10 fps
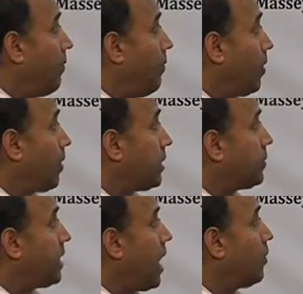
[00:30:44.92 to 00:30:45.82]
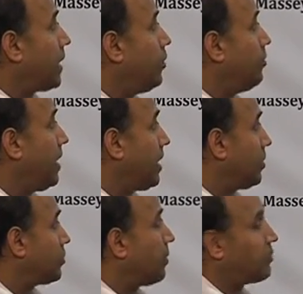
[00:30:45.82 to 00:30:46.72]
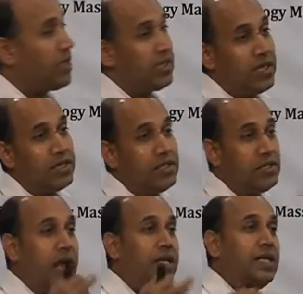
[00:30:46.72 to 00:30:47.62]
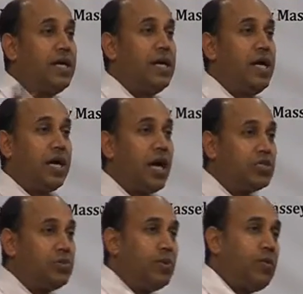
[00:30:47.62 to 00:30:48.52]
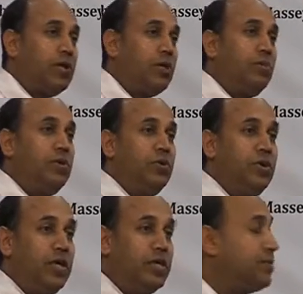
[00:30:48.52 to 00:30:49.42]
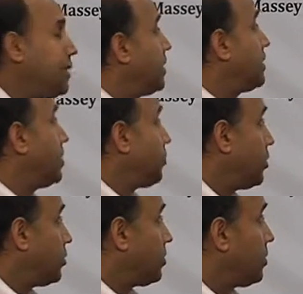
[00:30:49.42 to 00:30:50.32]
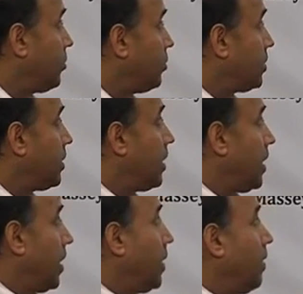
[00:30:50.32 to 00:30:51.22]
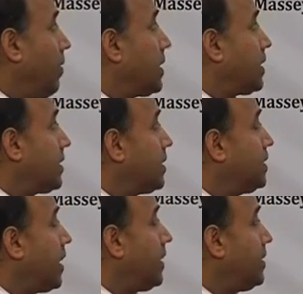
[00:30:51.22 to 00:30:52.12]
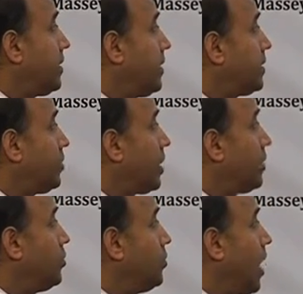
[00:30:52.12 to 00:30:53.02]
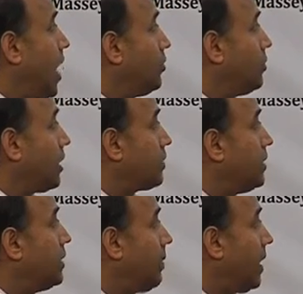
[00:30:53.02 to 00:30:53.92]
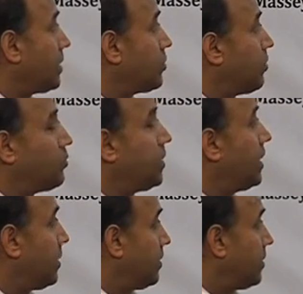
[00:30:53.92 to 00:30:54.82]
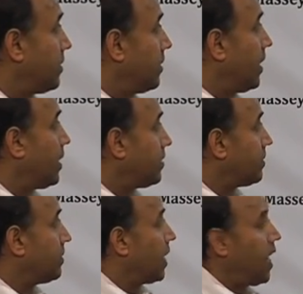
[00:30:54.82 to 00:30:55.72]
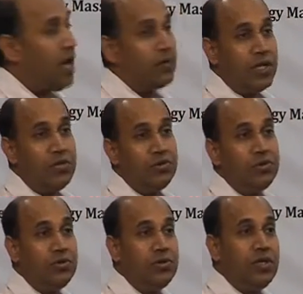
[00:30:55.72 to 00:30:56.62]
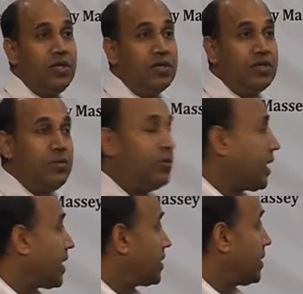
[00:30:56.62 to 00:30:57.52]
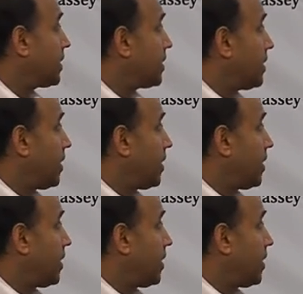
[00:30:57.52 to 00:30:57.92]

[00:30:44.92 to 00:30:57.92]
one of the how can you make your software that it at the customer point of view is very easy to use, use what are the design things you can do, how do you actually debug the software and how can you do remote access